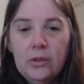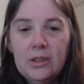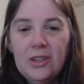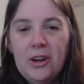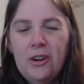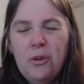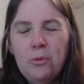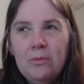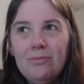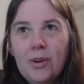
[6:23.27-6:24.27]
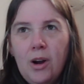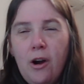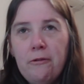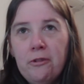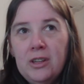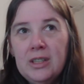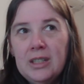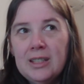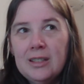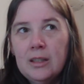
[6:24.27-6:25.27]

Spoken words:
So hopefully it doesn't